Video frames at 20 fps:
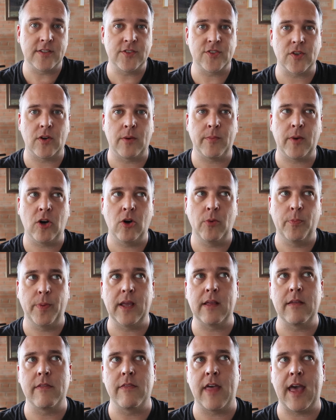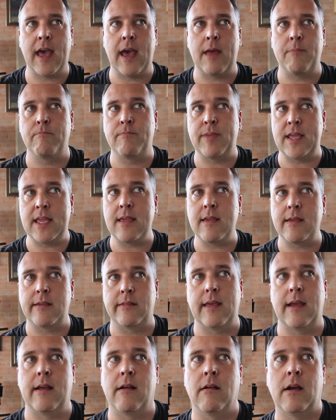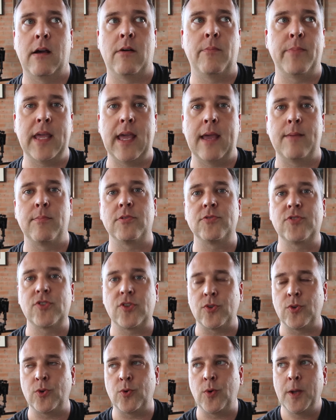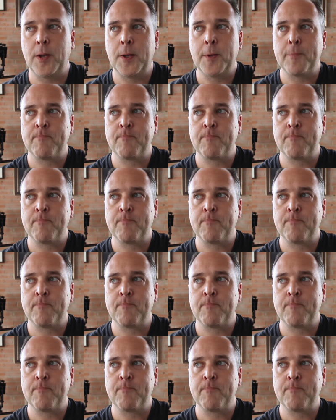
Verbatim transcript: And so I'm hoping that being there, I'll be able to